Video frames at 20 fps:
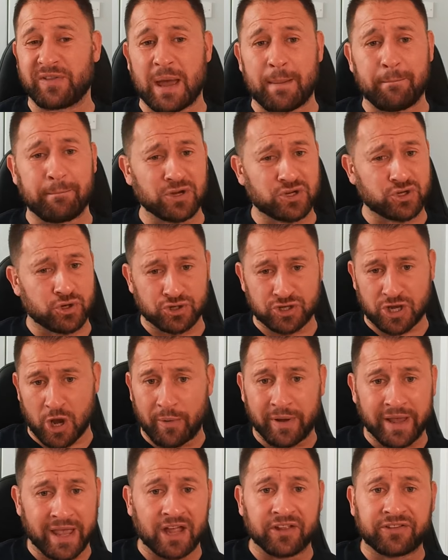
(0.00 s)
the ambition to
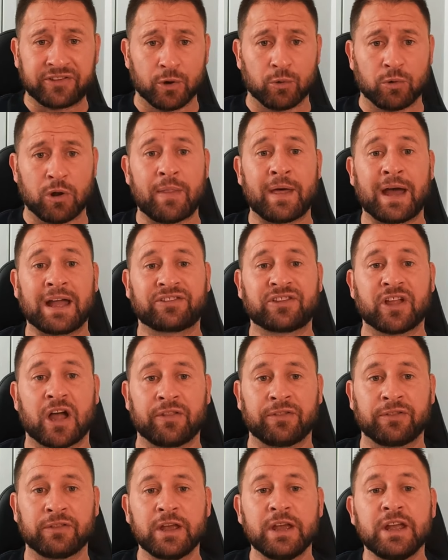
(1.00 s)
go and get a deal like that
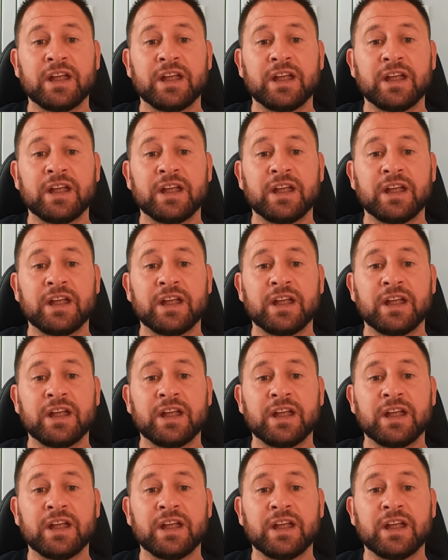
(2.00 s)
done.